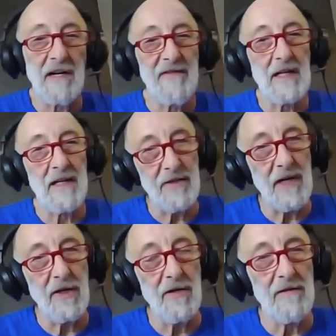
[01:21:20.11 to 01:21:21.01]
of the
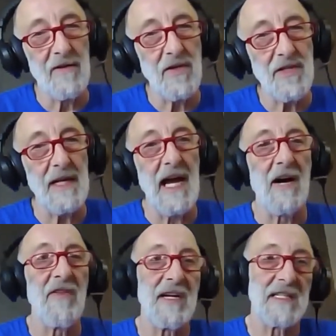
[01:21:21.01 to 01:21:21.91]
electric universe and
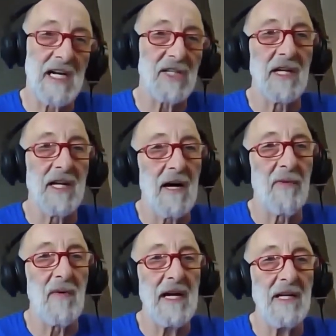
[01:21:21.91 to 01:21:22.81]
how things actually
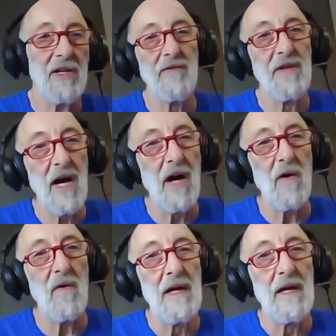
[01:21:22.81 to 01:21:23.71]
operate, you
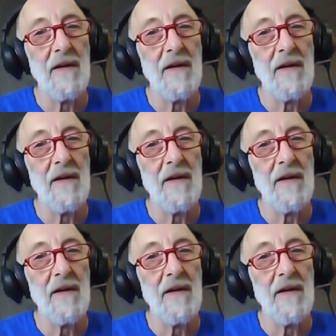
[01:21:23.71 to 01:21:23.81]
know